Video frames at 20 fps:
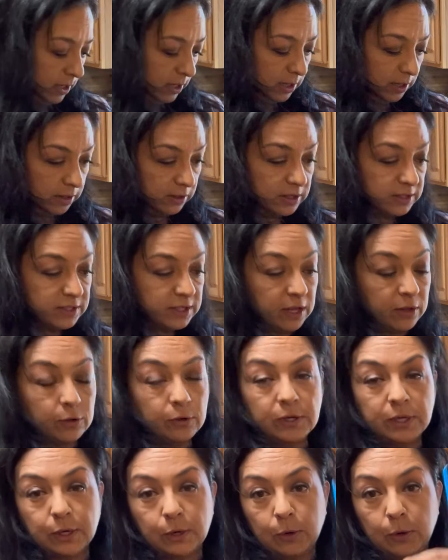this other
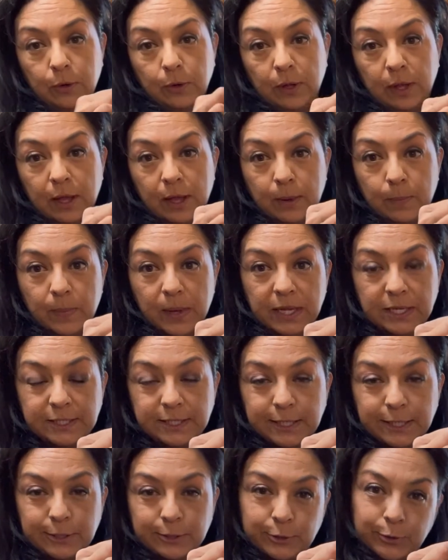little
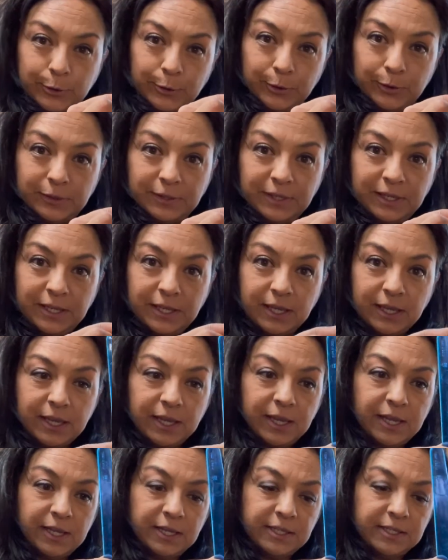amazing tool
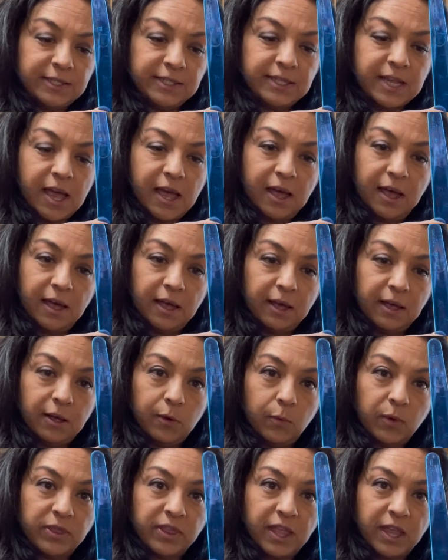is
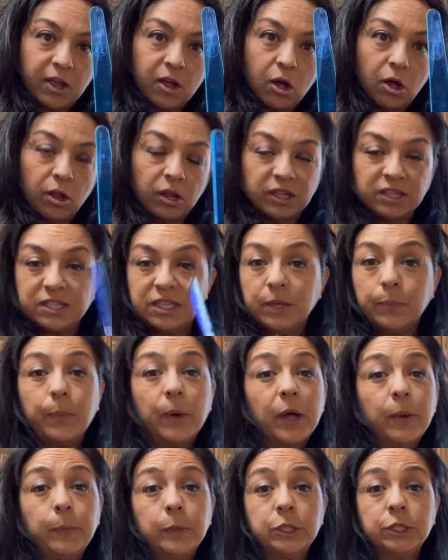what they call a
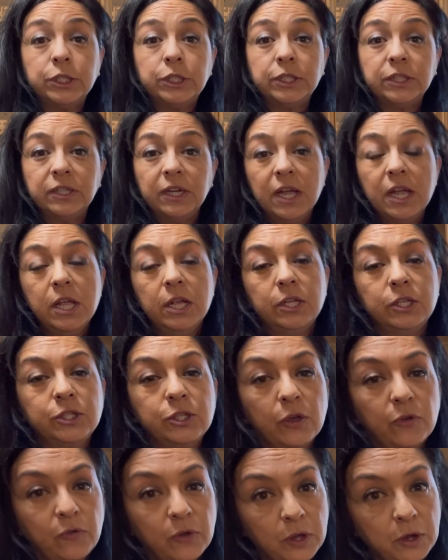debubbler. So
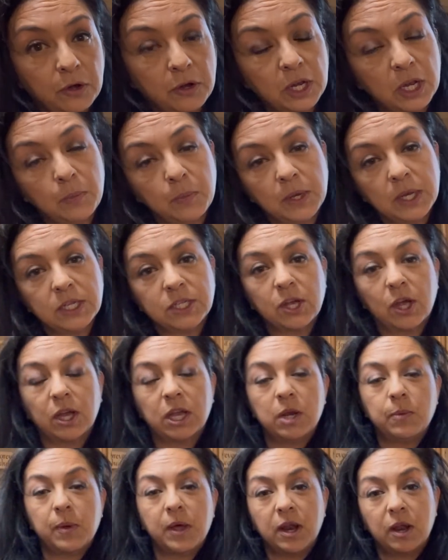if you hear anybody talking
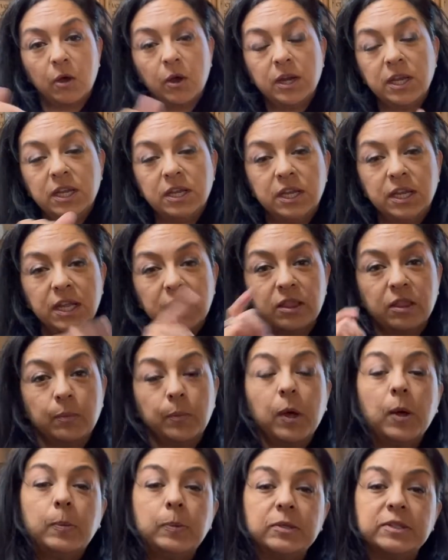about, oh, I need to get the
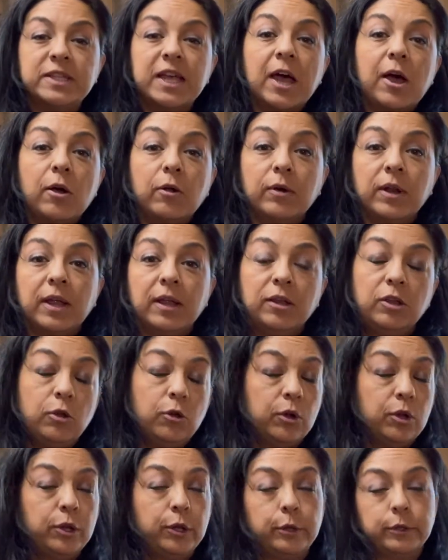bubbles out, you
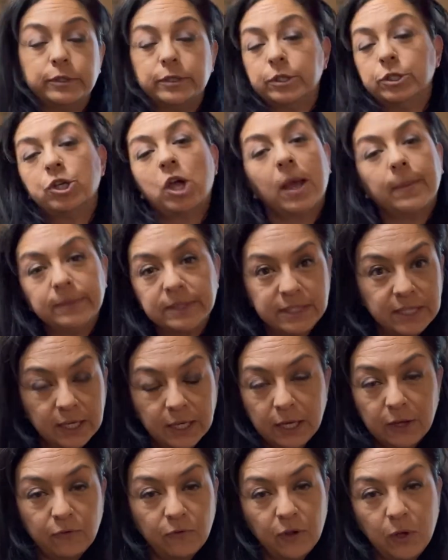could use a chopstick
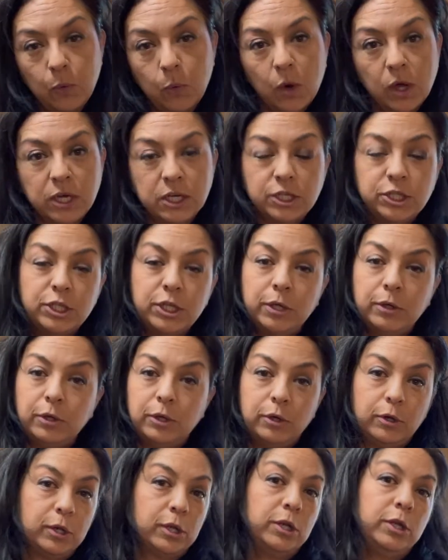if you wanted to. You
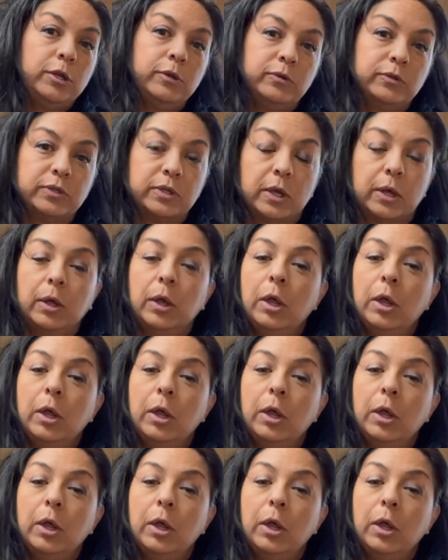could use a